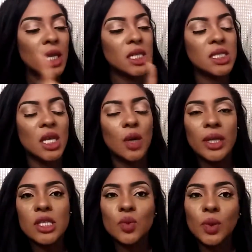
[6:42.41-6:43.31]
So
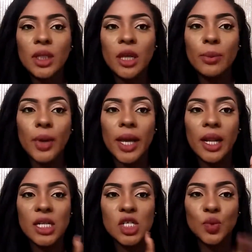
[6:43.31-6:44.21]
it's a really good
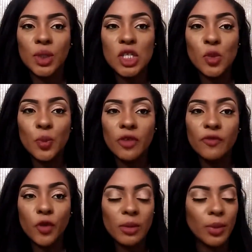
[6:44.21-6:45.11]
product. It's really super
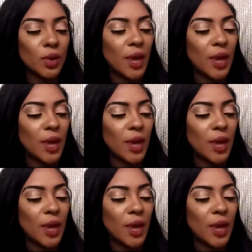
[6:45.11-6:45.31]
affordable.